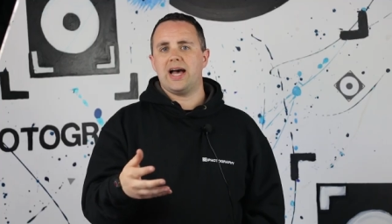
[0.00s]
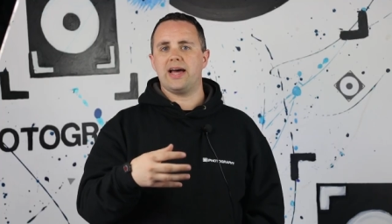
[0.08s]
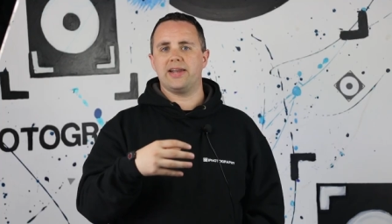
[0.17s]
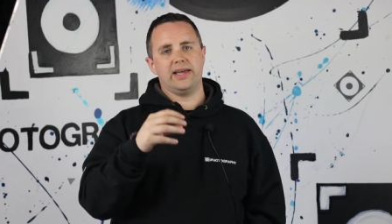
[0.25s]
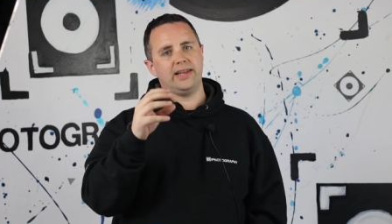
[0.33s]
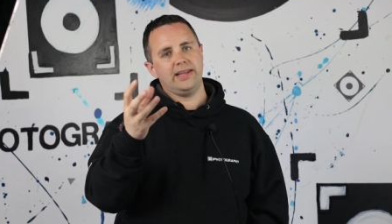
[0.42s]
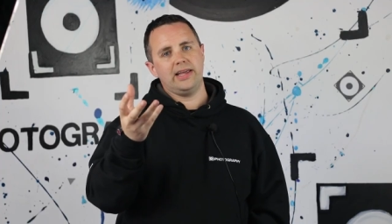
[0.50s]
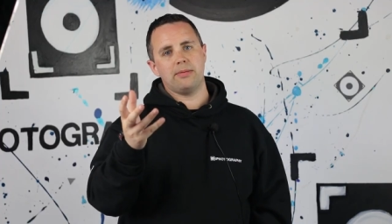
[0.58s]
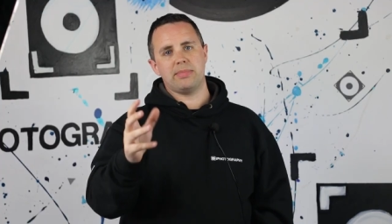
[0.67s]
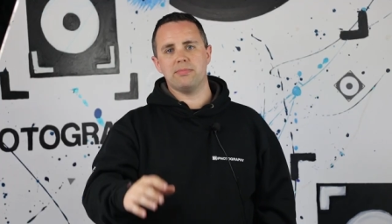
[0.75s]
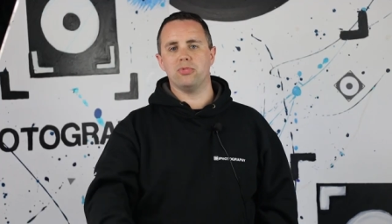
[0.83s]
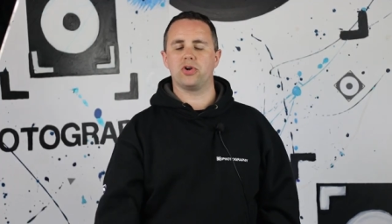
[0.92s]
add a little
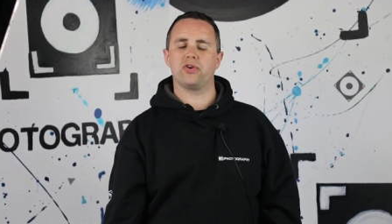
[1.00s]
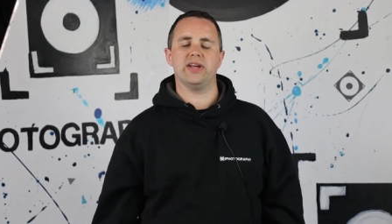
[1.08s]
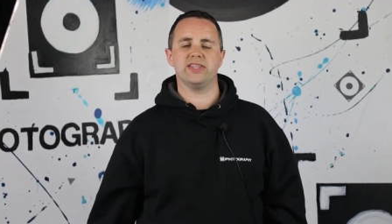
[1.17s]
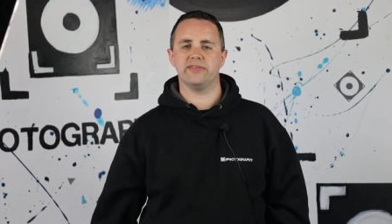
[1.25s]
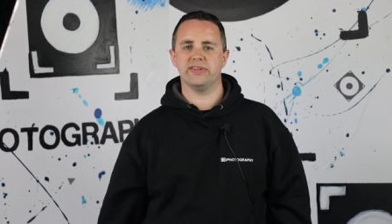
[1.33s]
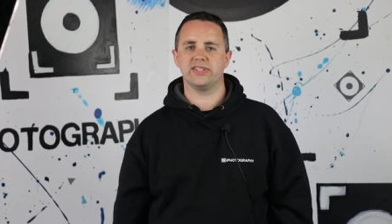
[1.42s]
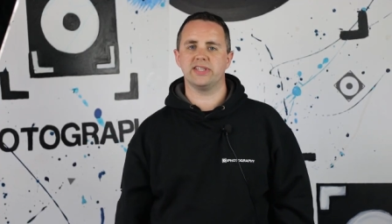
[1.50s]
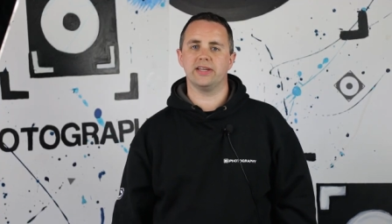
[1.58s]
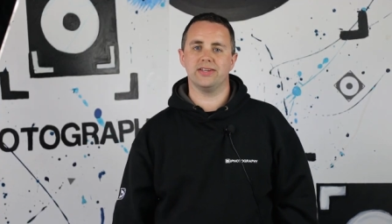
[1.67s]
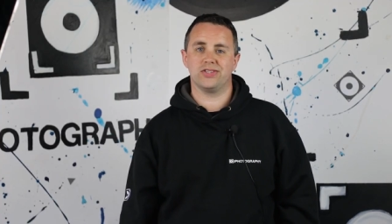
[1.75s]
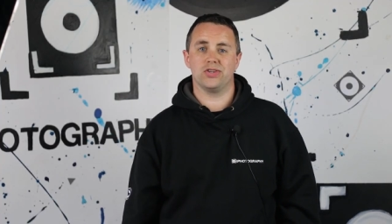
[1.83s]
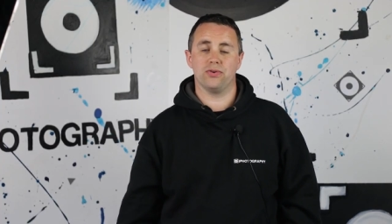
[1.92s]
bit more
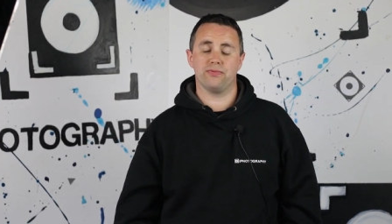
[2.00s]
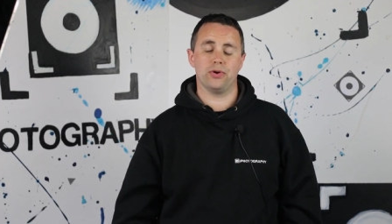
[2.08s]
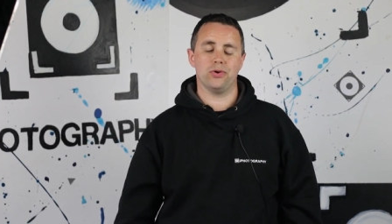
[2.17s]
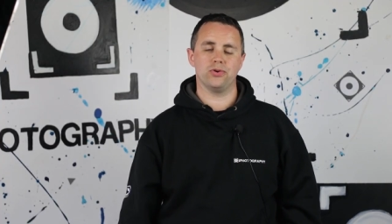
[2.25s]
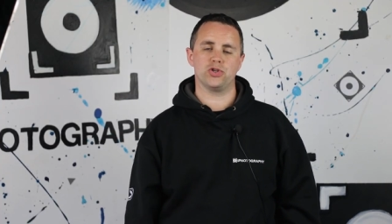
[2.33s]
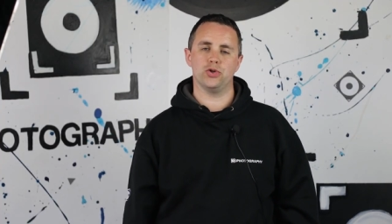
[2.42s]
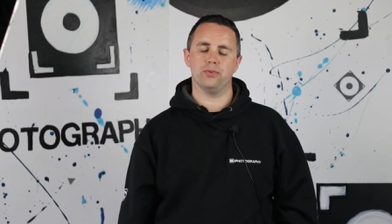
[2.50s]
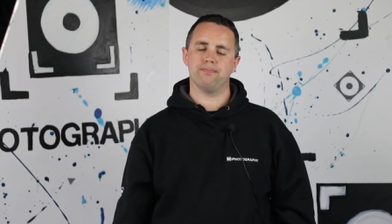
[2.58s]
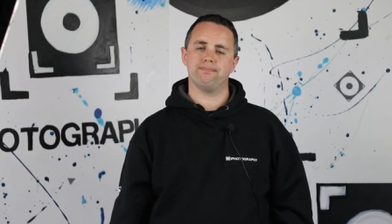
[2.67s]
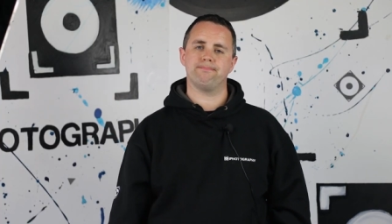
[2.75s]
creativity to your photo shoot.